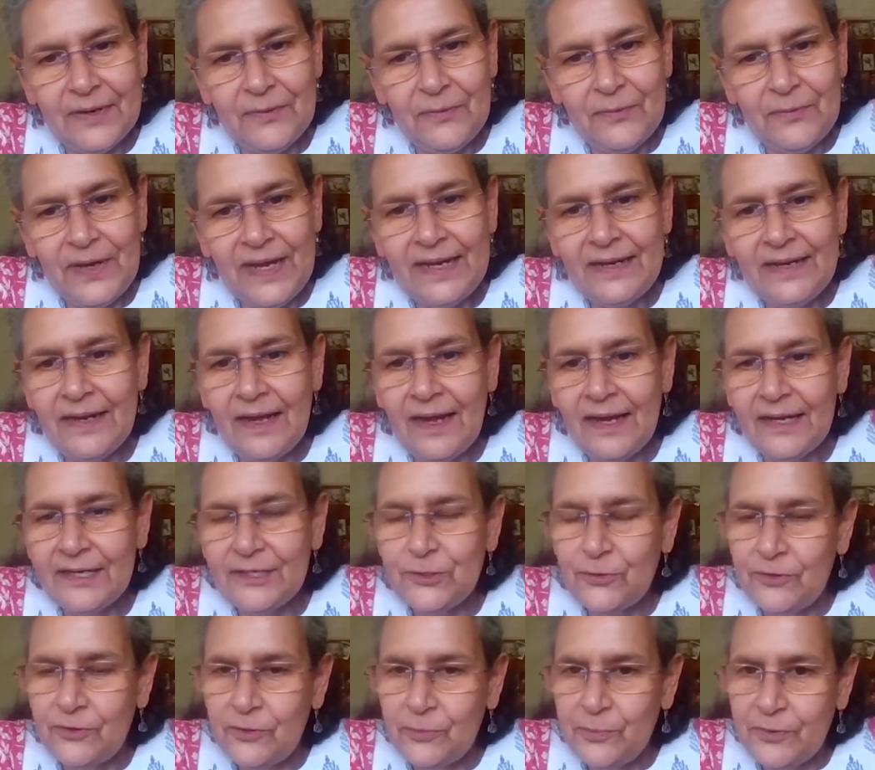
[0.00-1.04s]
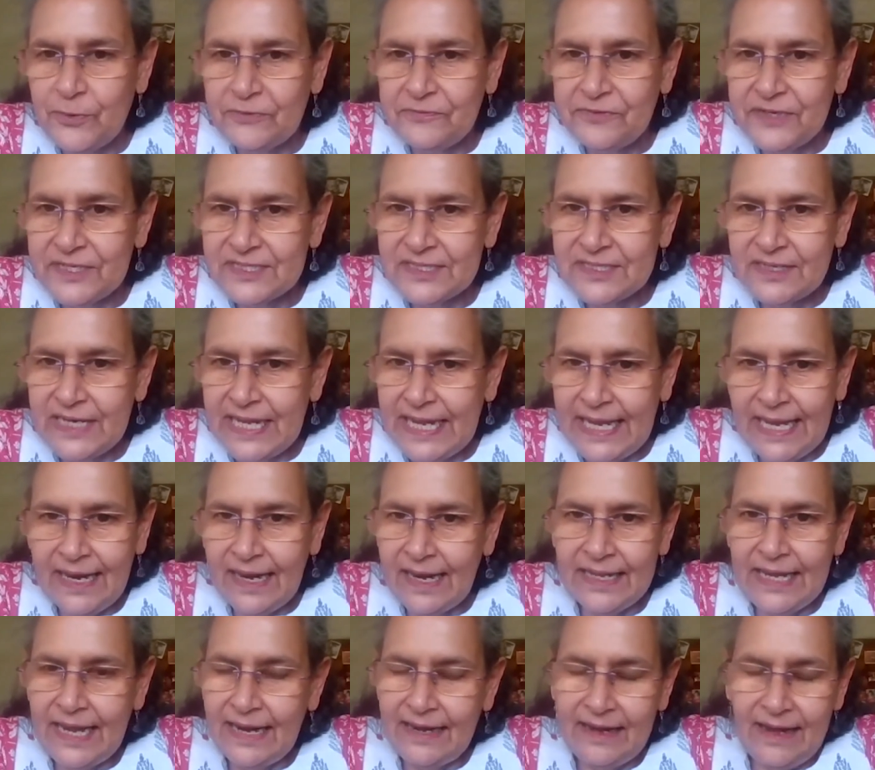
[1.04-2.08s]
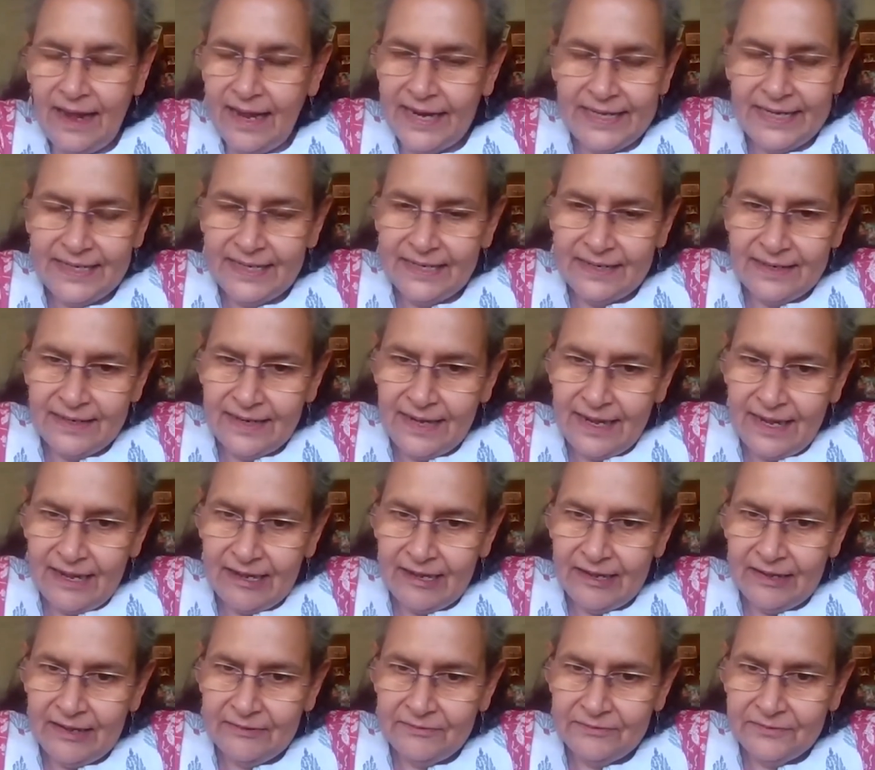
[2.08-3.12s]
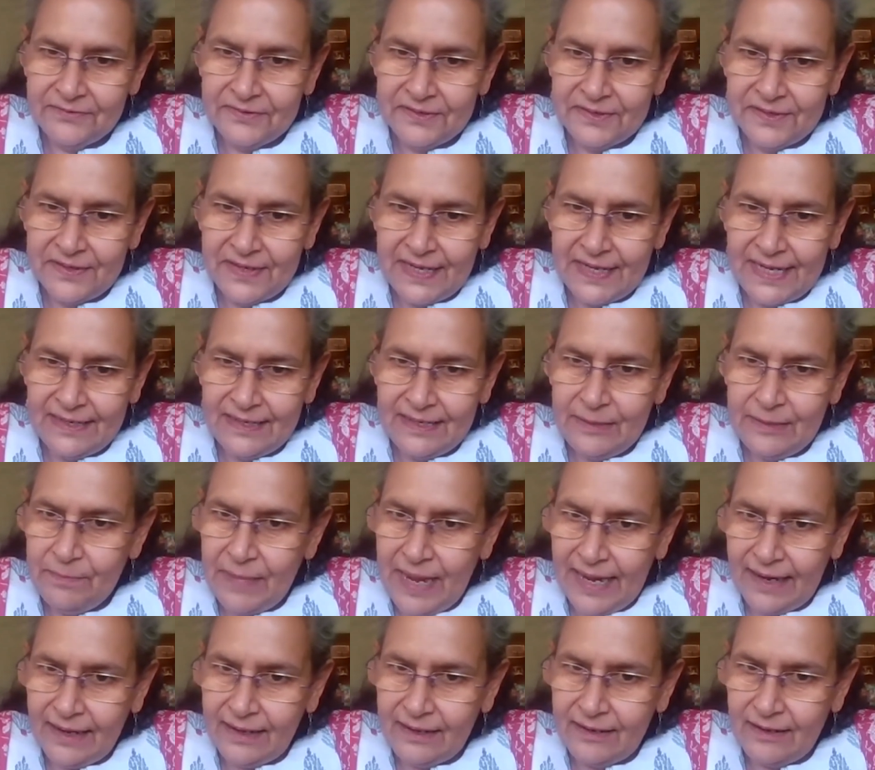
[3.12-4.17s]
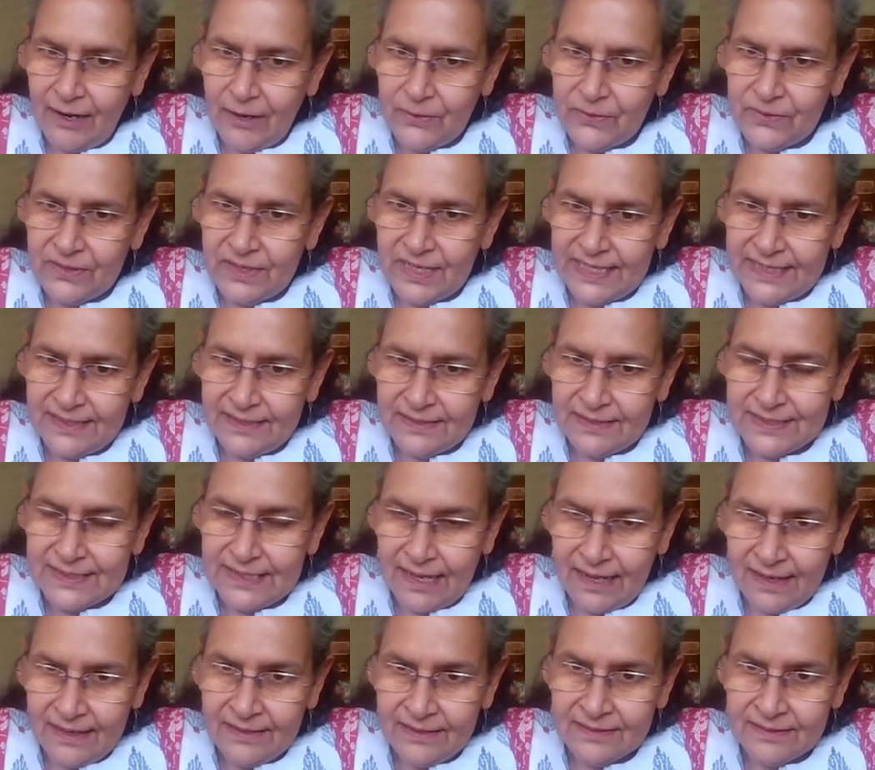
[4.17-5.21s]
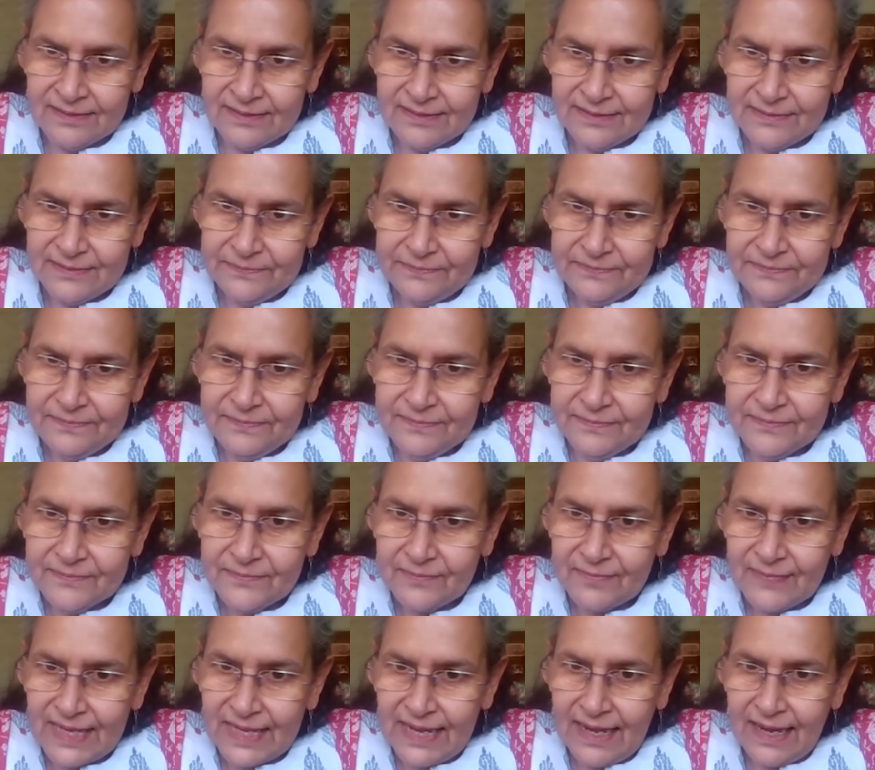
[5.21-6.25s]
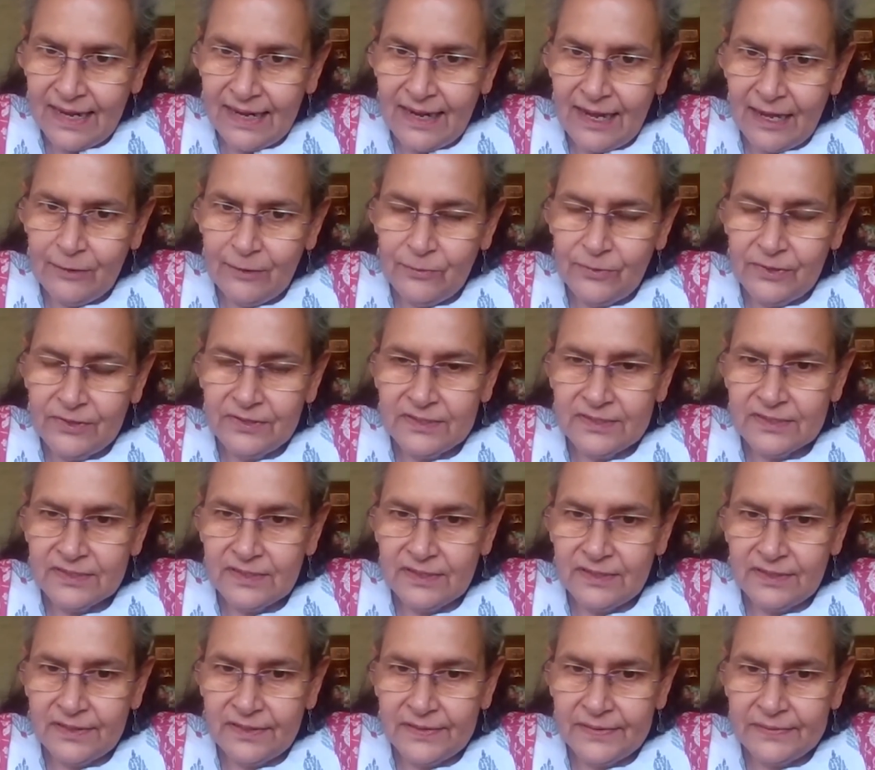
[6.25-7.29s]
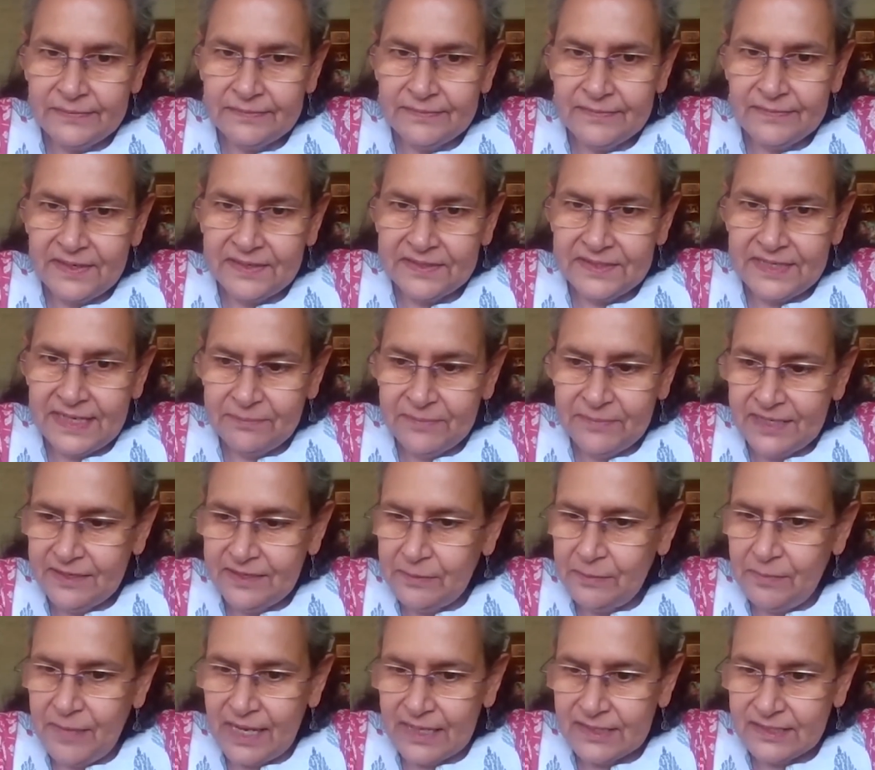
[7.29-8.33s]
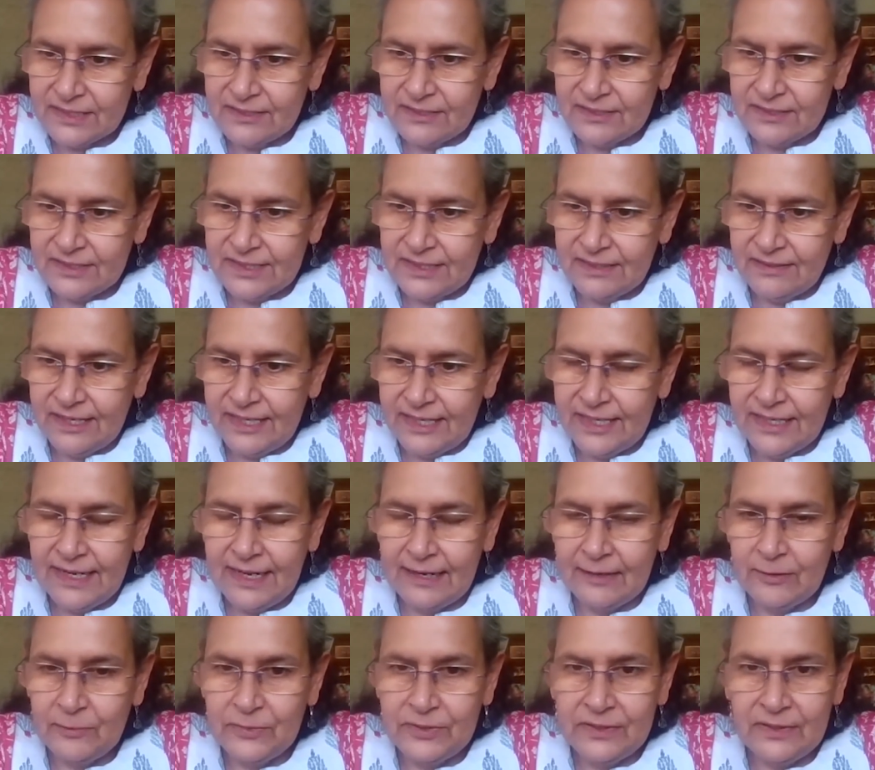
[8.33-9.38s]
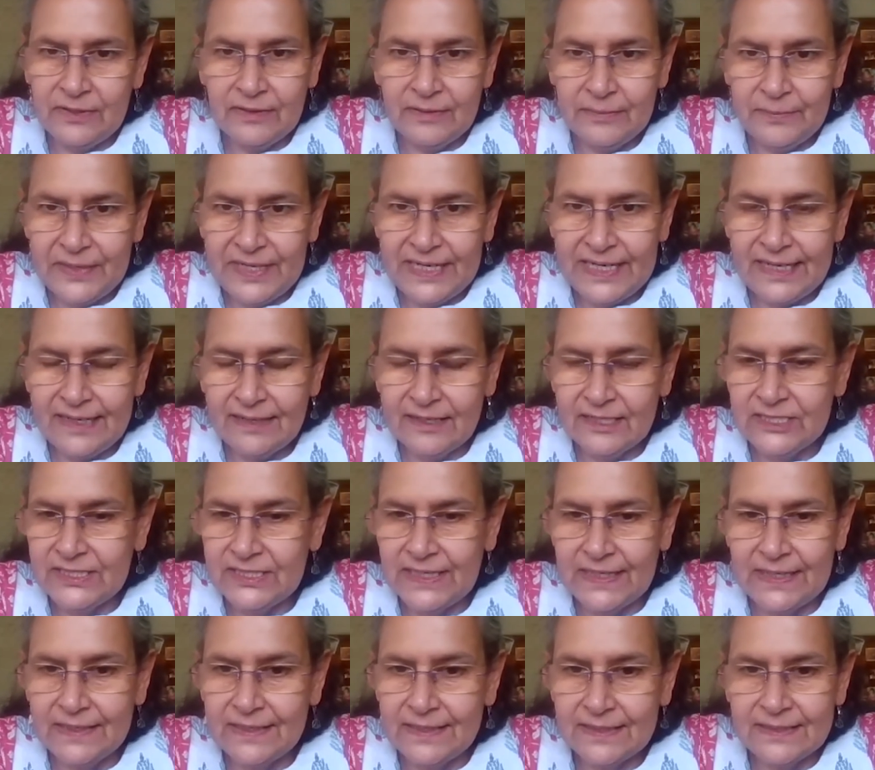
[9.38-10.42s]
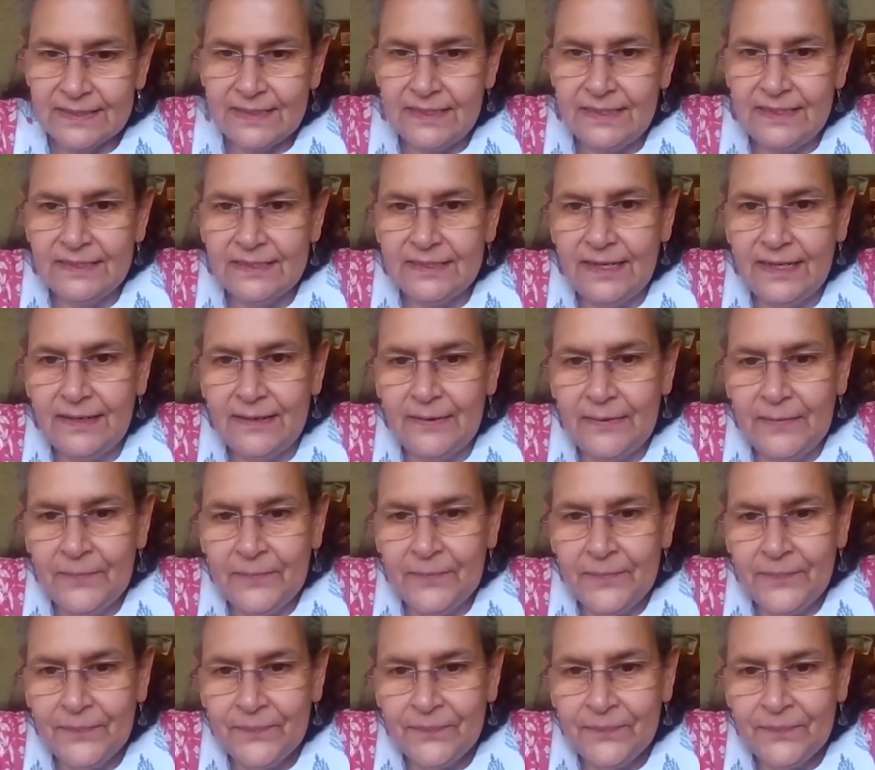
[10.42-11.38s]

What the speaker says: when I told Professor Hill that I didn't have any background in science, and I was attempting a master's degree in animal breeding and genetics, he said,